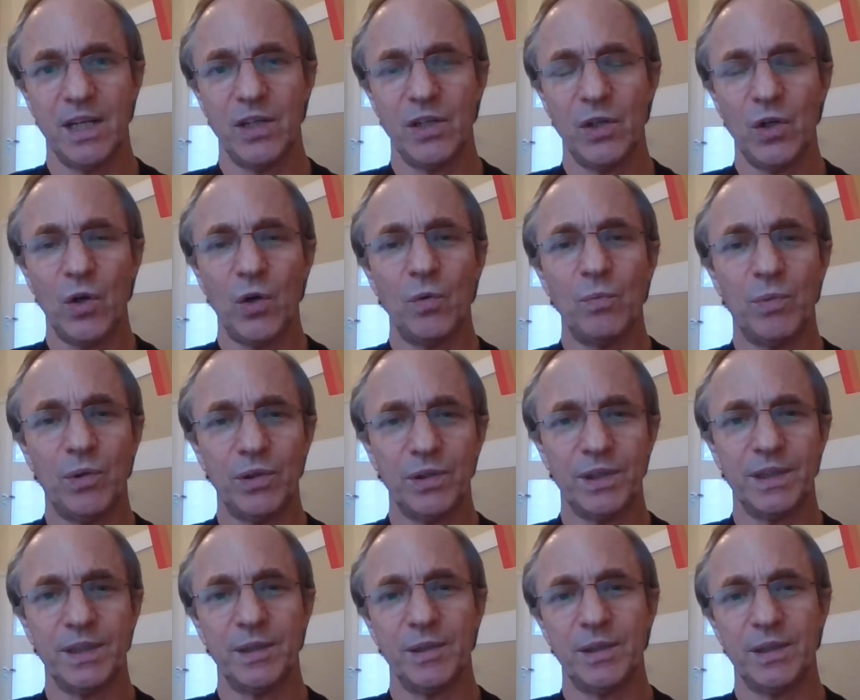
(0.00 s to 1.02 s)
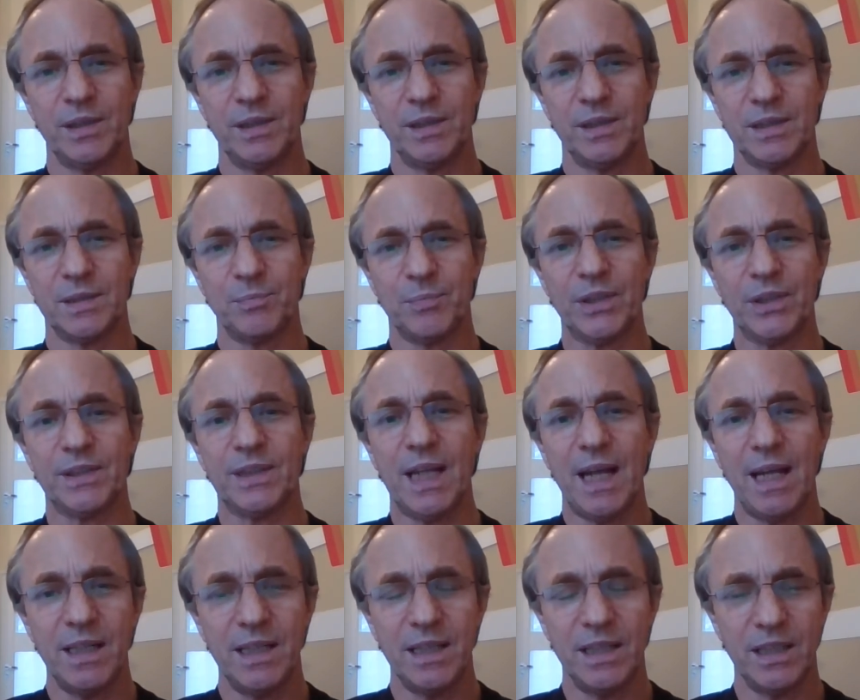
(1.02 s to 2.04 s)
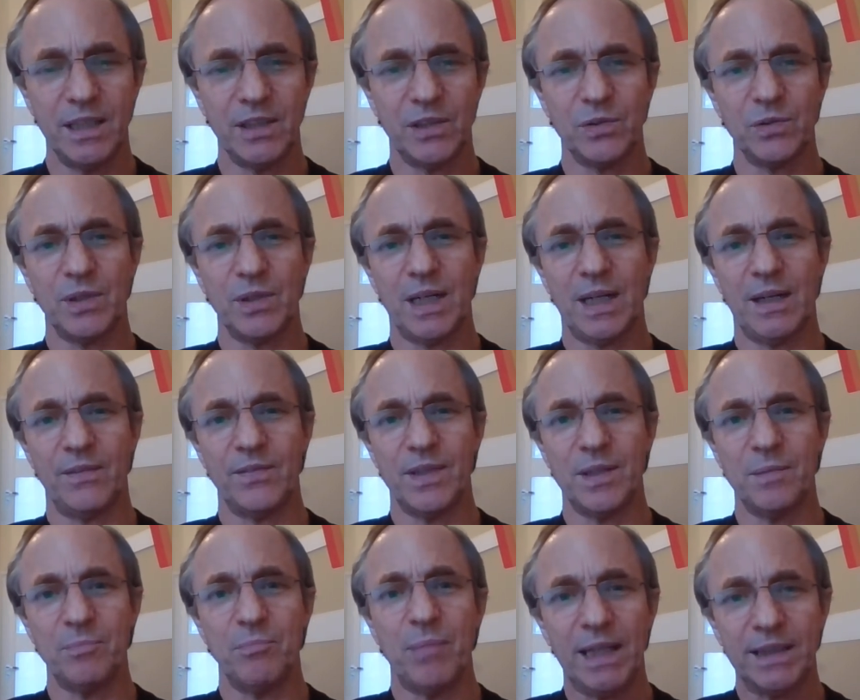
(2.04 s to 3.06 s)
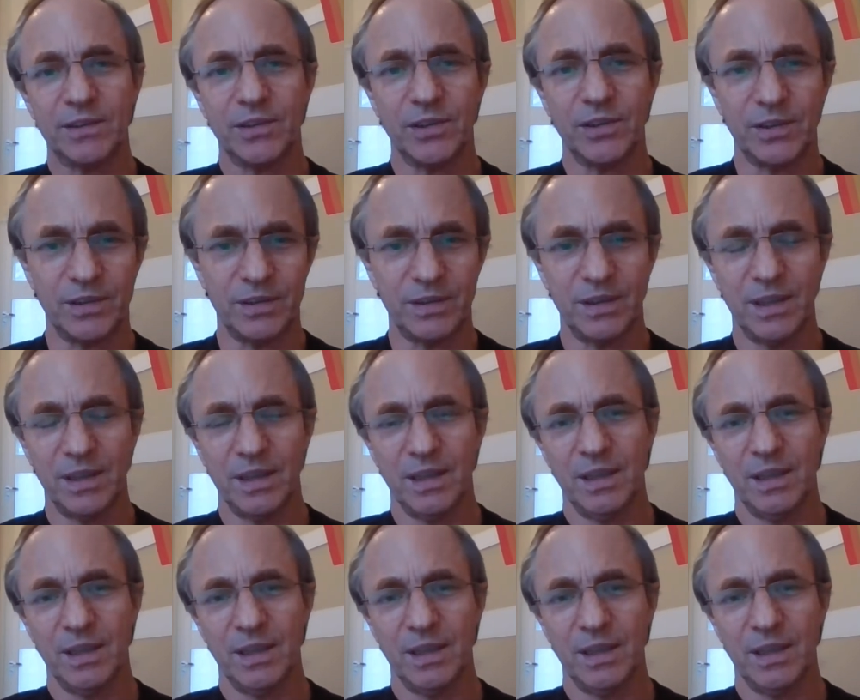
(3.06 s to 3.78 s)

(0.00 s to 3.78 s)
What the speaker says: Nobody is pretending to have the better